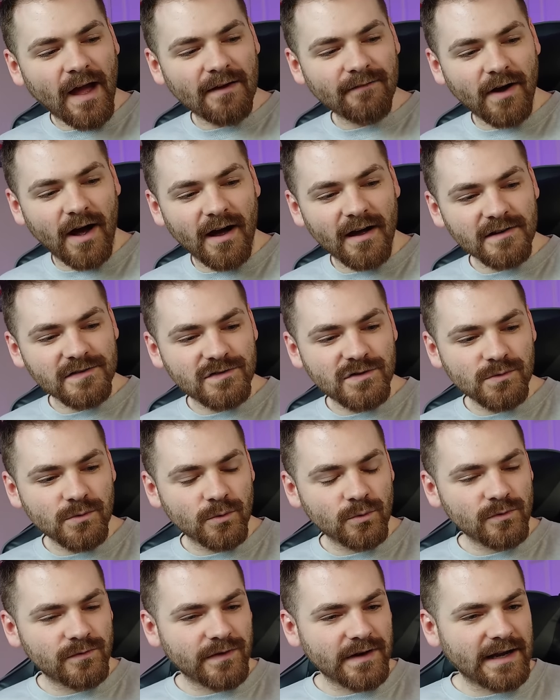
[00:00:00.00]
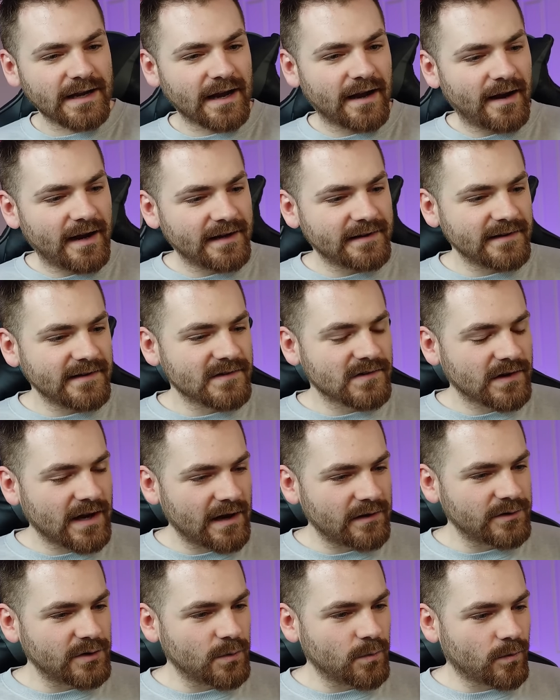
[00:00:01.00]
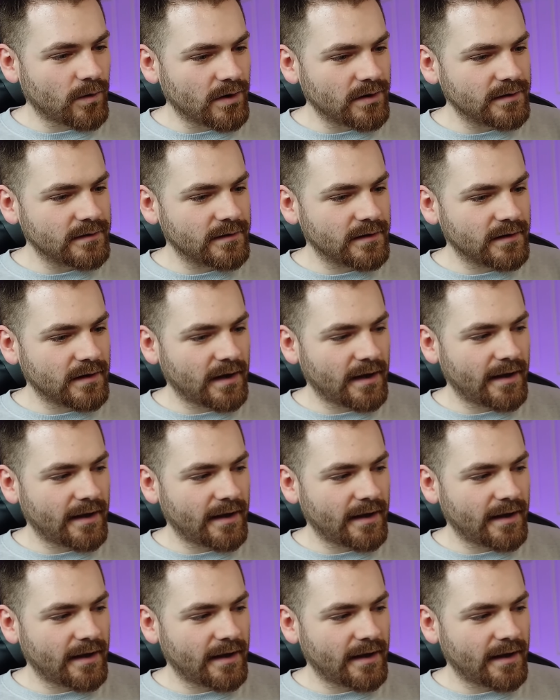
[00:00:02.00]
I've asked you all for like ideas on how you want